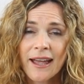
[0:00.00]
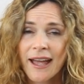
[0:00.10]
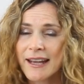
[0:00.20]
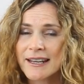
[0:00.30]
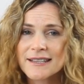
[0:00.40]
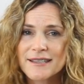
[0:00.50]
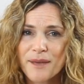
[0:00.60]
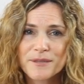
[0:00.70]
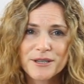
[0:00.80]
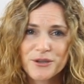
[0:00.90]
and in
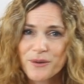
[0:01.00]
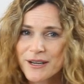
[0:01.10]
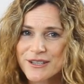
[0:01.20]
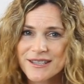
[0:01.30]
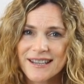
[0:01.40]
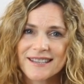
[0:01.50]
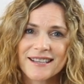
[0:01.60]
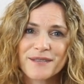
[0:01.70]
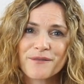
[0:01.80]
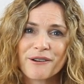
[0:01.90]
some situations they
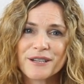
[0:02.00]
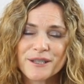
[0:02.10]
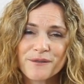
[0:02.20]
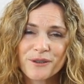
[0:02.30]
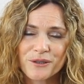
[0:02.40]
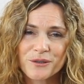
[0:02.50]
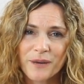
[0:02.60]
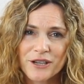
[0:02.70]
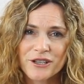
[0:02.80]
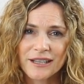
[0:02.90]
say it's very difficult to
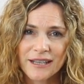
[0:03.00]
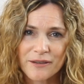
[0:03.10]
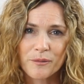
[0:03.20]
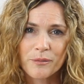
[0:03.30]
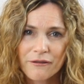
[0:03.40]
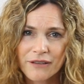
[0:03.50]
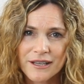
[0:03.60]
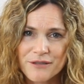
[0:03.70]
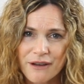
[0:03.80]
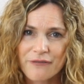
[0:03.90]
actually give a
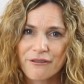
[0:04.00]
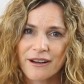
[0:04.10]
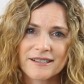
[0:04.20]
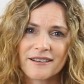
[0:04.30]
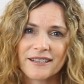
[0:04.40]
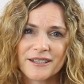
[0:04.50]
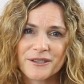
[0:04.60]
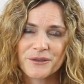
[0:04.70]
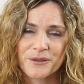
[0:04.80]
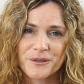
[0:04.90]
prevalence rate for anxiety
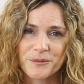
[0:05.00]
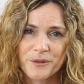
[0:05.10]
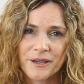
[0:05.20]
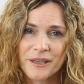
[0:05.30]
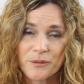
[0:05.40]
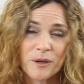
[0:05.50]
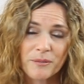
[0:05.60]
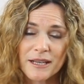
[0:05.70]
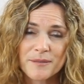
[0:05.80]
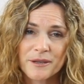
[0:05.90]
disorders in the
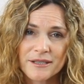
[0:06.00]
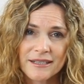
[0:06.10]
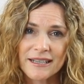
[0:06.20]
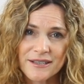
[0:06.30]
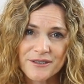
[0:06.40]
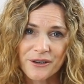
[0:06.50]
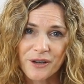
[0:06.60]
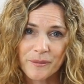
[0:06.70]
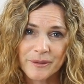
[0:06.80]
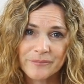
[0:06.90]
workplace because it is so
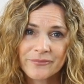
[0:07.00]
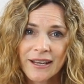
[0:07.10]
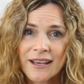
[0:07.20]
common.